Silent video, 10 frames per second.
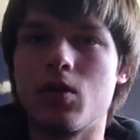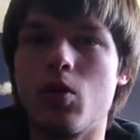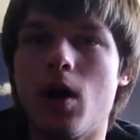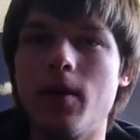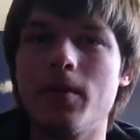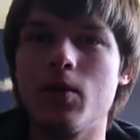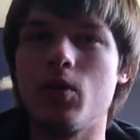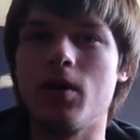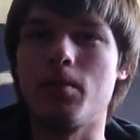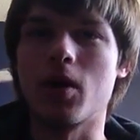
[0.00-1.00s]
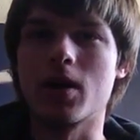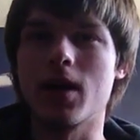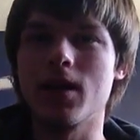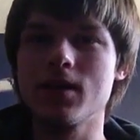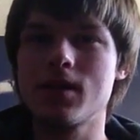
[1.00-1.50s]
Juan Manuel
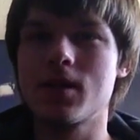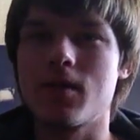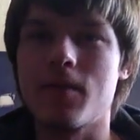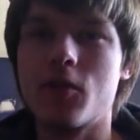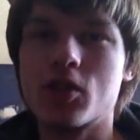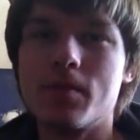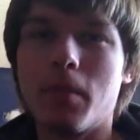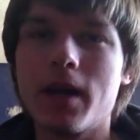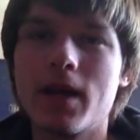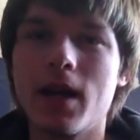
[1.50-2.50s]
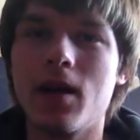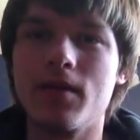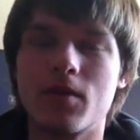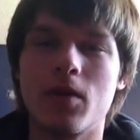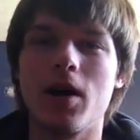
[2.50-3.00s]
Marquez versus Mike
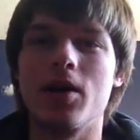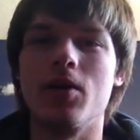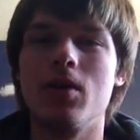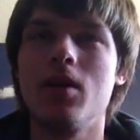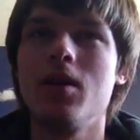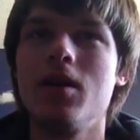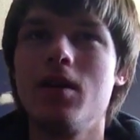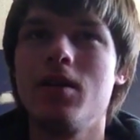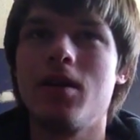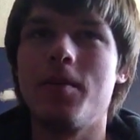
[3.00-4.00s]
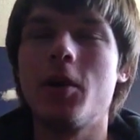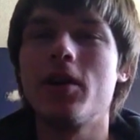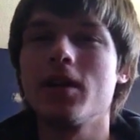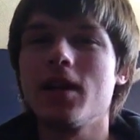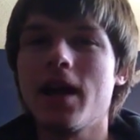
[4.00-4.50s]
Alvarado.
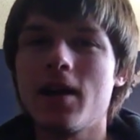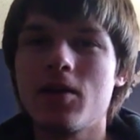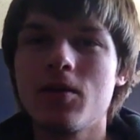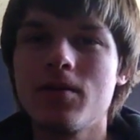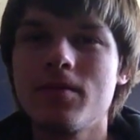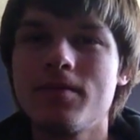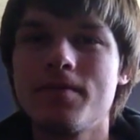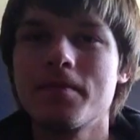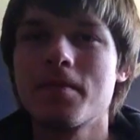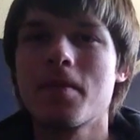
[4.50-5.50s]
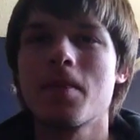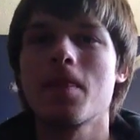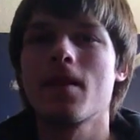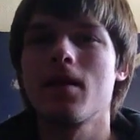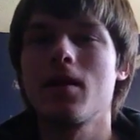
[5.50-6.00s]
Apparently now,
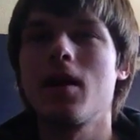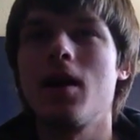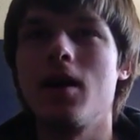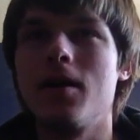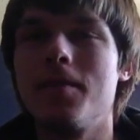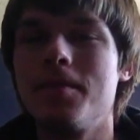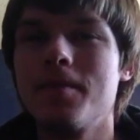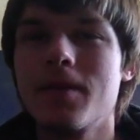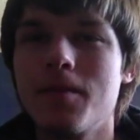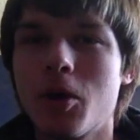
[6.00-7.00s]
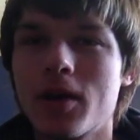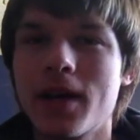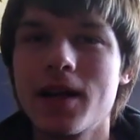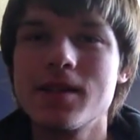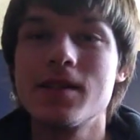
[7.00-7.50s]
uh,
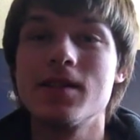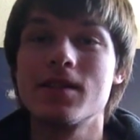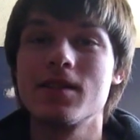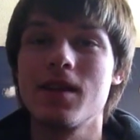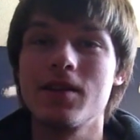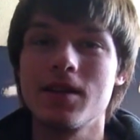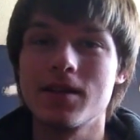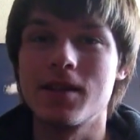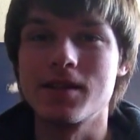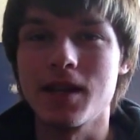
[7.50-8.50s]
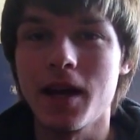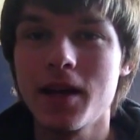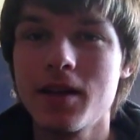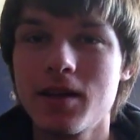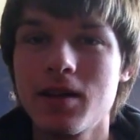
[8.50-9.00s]
Marquez has
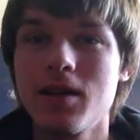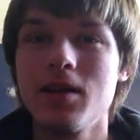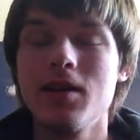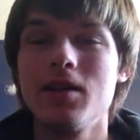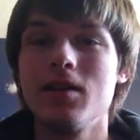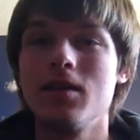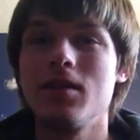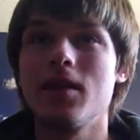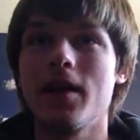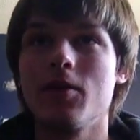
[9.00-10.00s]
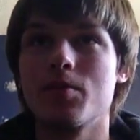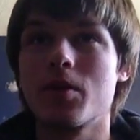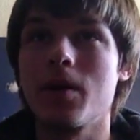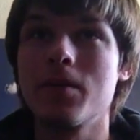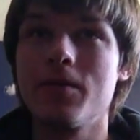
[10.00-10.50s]
decided that he'll
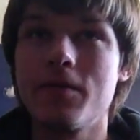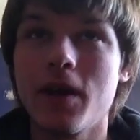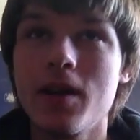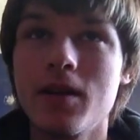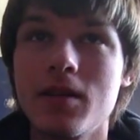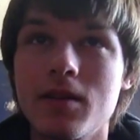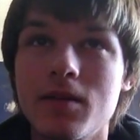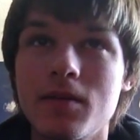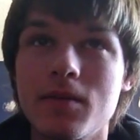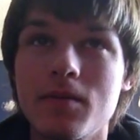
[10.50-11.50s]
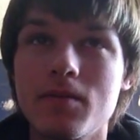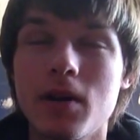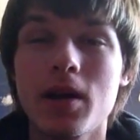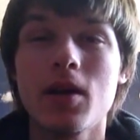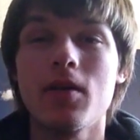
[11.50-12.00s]
probably fight
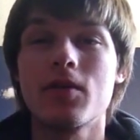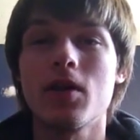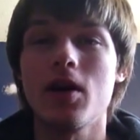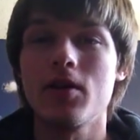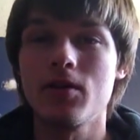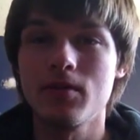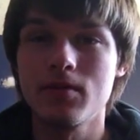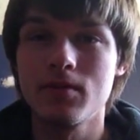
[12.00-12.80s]
Mike Alvarado,